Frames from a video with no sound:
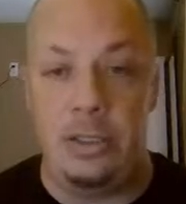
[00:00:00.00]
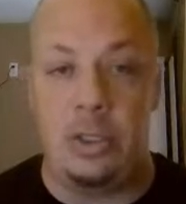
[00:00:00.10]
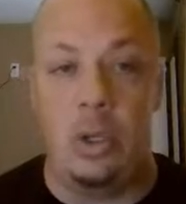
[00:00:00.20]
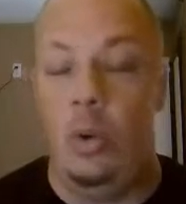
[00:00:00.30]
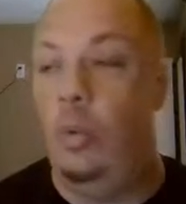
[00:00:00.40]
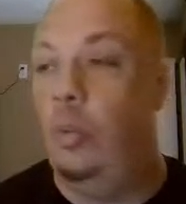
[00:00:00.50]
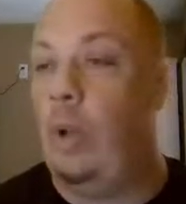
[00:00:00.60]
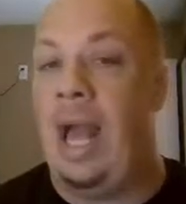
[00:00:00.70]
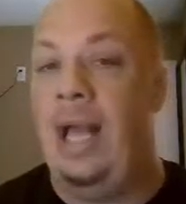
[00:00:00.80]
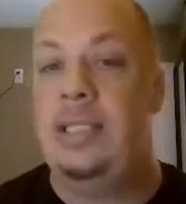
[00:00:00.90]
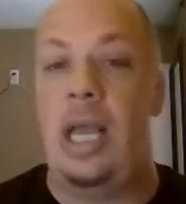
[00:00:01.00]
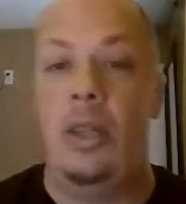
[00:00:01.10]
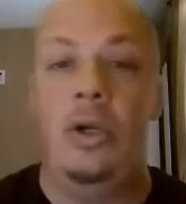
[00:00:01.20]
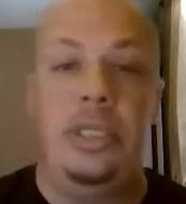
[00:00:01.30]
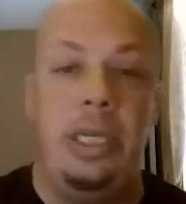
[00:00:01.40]
So, as I
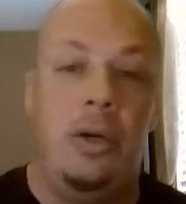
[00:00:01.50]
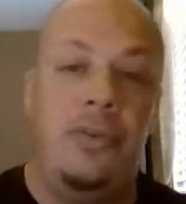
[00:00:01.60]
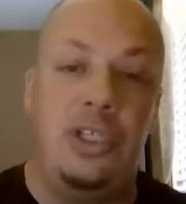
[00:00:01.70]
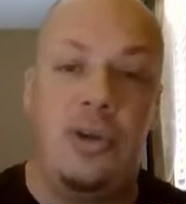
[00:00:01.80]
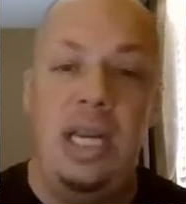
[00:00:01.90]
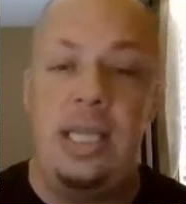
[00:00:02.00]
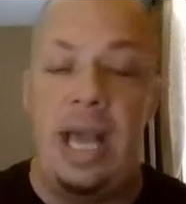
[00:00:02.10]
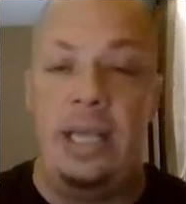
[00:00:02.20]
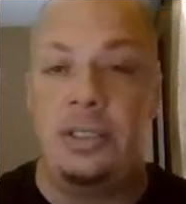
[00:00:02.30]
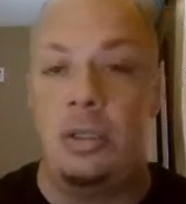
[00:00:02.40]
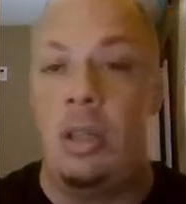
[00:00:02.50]
learned here in the Tradecaster